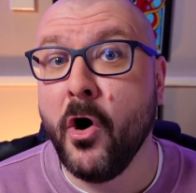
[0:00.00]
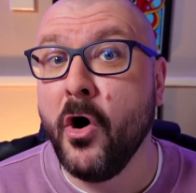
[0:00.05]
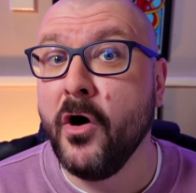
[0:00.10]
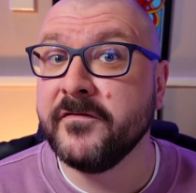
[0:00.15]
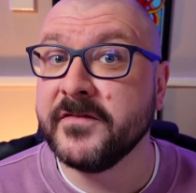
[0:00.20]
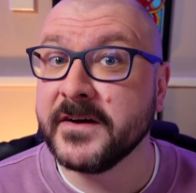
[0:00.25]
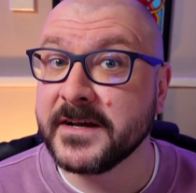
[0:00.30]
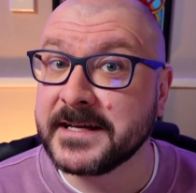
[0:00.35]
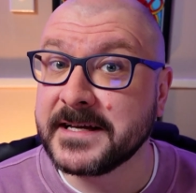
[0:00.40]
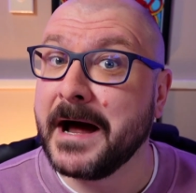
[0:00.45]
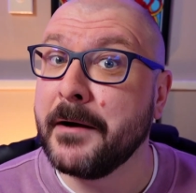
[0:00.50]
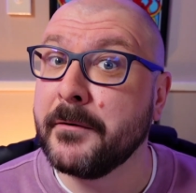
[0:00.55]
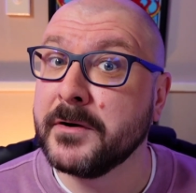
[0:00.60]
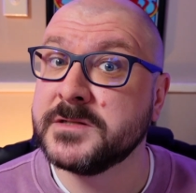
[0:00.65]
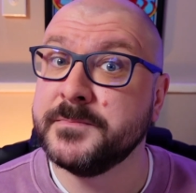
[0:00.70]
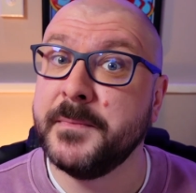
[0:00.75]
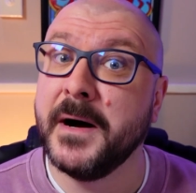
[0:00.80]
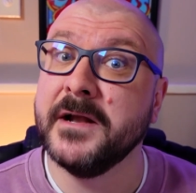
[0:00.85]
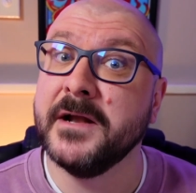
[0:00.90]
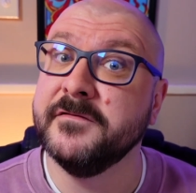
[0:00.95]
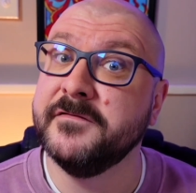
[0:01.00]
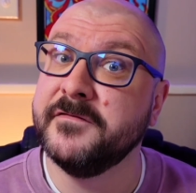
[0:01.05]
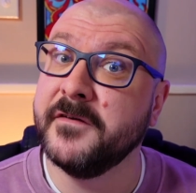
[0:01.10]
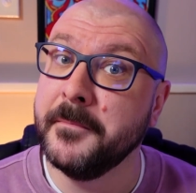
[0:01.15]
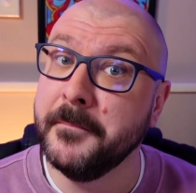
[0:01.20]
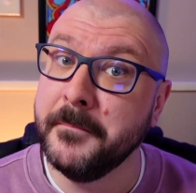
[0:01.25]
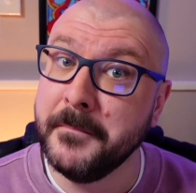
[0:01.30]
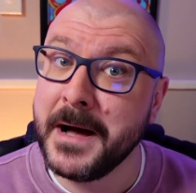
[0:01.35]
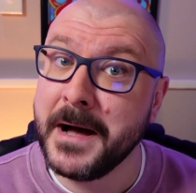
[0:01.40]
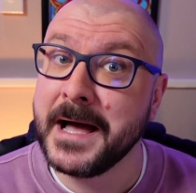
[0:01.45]
of GarageBand
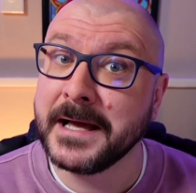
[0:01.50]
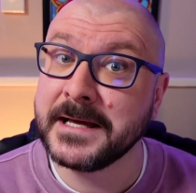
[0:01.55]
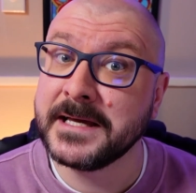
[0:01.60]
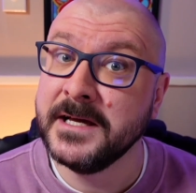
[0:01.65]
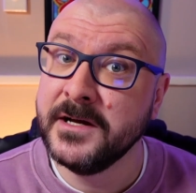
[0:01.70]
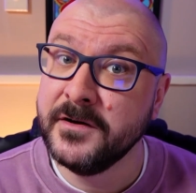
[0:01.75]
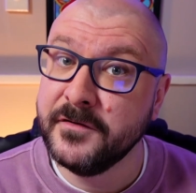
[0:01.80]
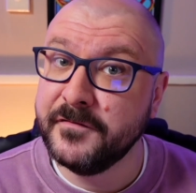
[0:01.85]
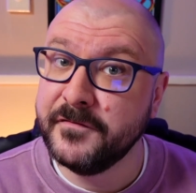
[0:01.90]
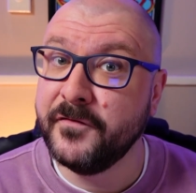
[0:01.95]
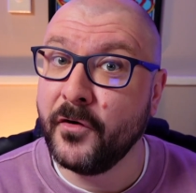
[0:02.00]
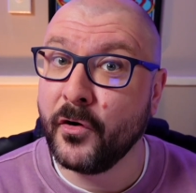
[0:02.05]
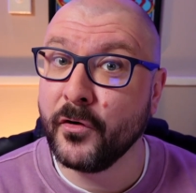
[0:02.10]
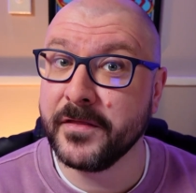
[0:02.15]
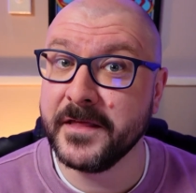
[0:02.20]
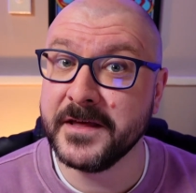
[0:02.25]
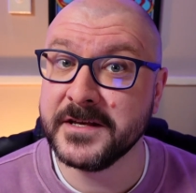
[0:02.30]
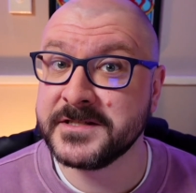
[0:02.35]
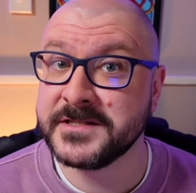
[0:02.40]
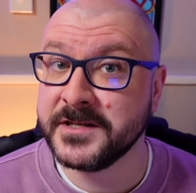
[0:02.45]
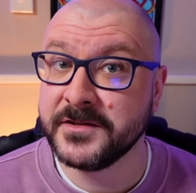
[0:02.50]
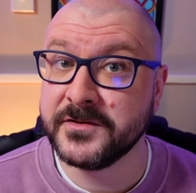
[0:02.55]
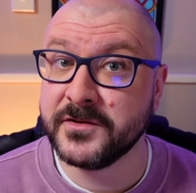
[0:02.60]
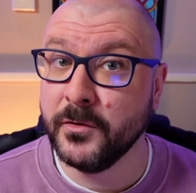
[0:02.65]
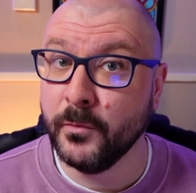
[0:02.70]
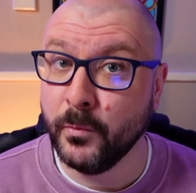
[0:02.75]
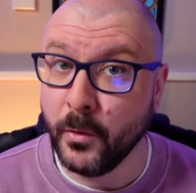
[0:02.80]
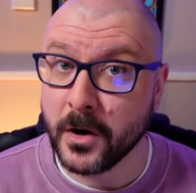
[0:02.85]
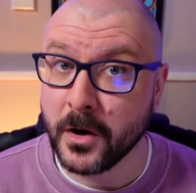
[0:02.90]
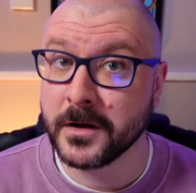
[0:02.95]
for Mac for this
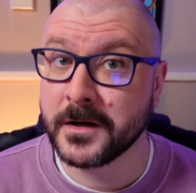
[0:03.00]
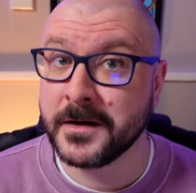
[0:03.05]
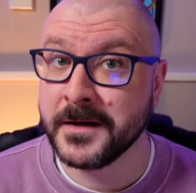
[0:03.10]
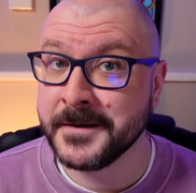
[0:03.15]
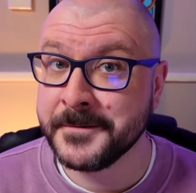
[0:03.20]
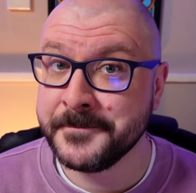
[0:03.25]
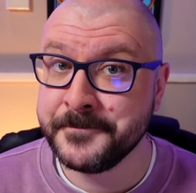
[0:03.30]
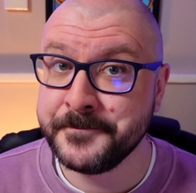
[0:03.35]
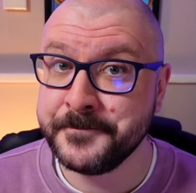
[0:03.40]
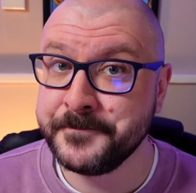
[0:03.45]
to work.